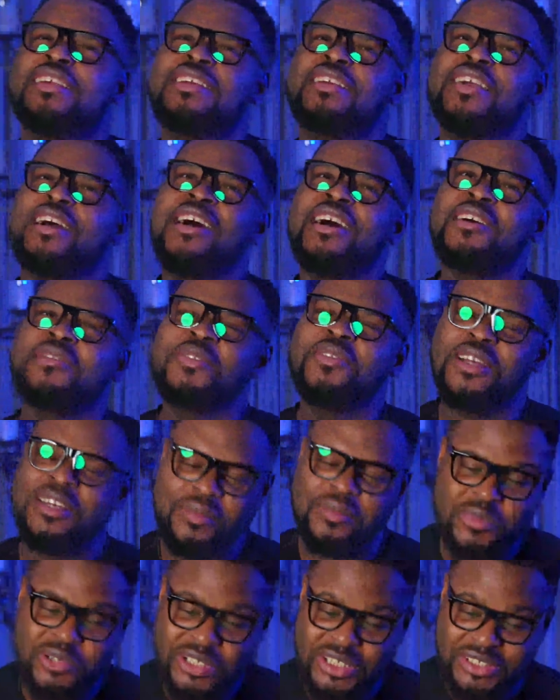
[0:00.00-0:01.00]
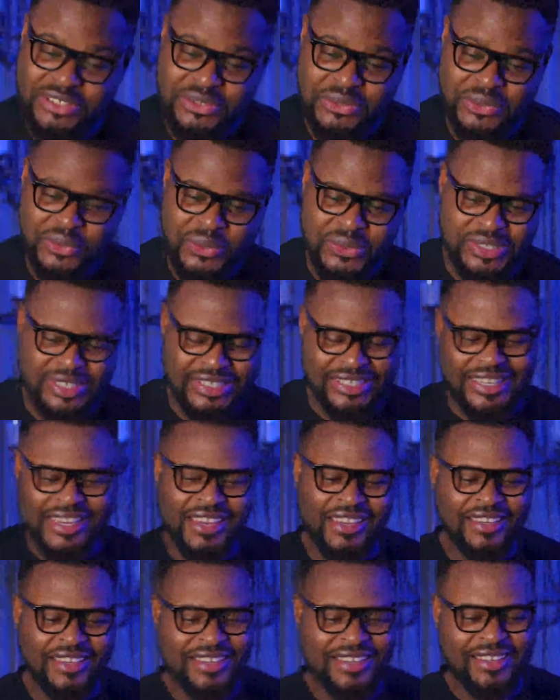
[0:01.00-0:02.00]
I think, the Harvard Money School.
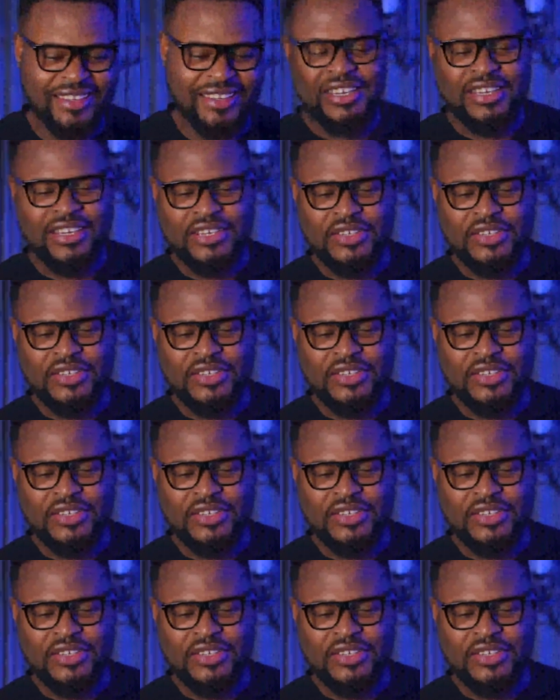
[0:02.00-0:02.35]
Yeah.